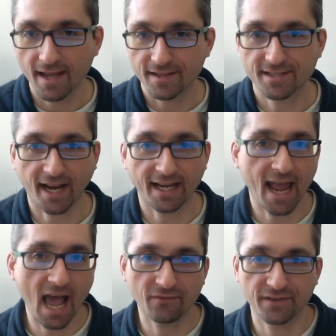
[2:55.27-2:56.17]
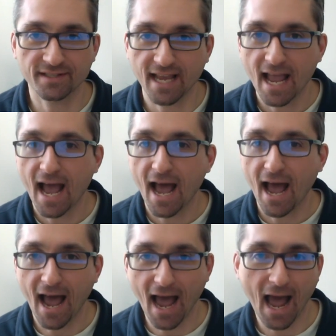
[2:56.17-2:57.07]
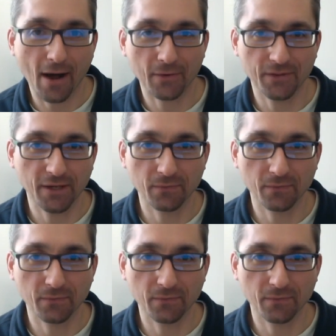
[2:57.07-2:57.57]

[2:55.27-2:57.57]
The second half is how the